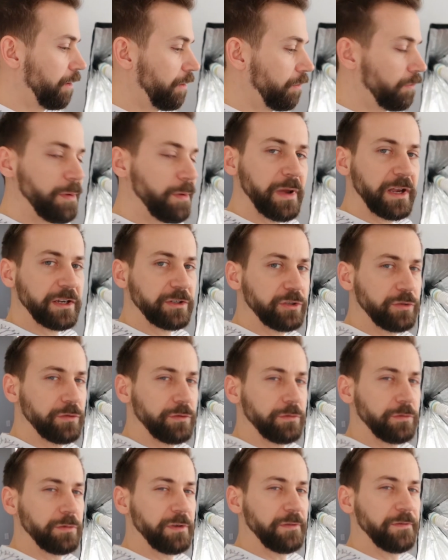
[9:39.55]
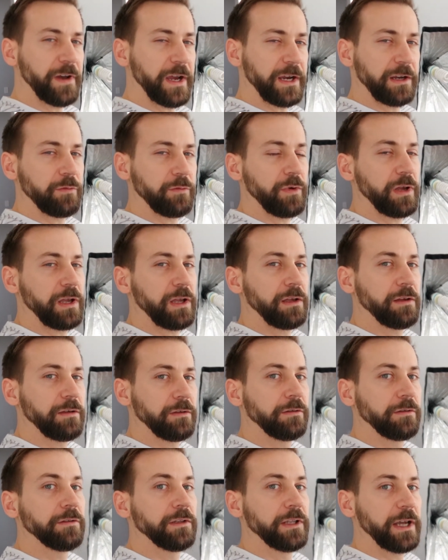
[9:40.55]
We make do, we find a way.
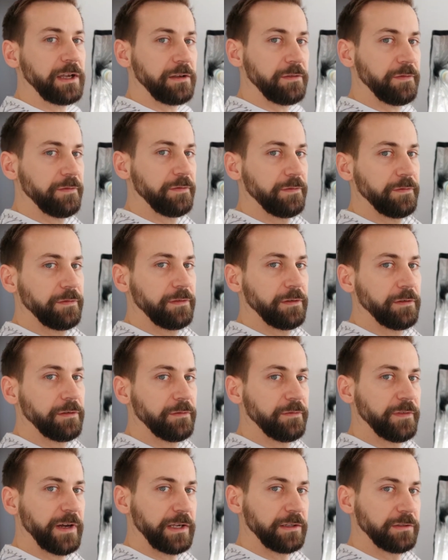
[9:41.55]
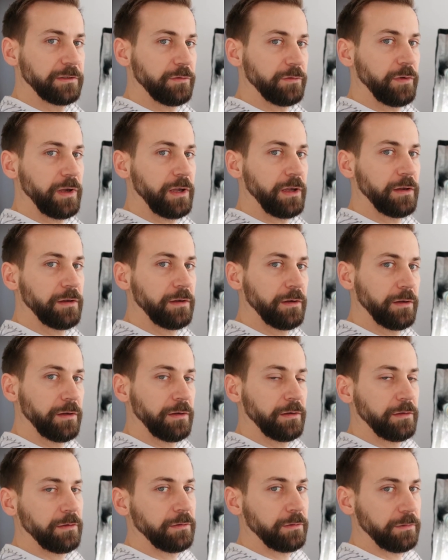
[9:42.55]
Life finds a way.
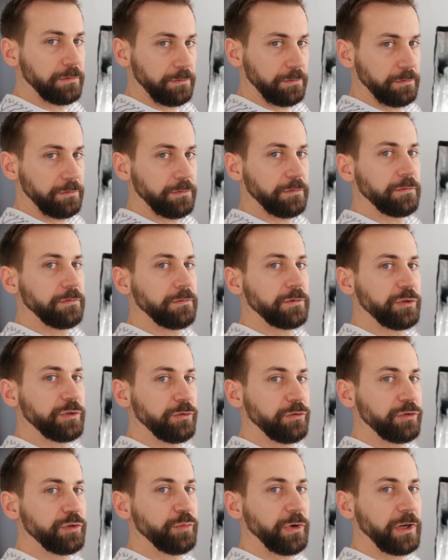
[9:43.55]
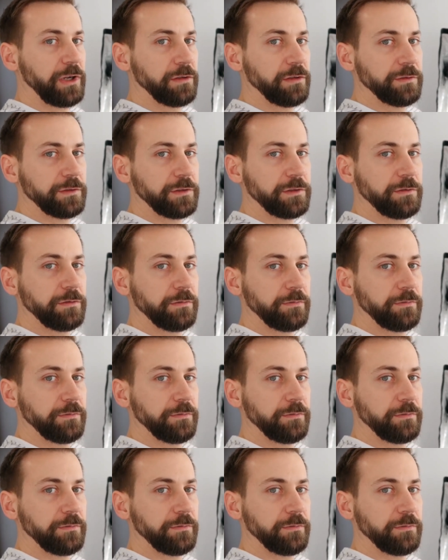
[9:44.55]
So do Sprikens.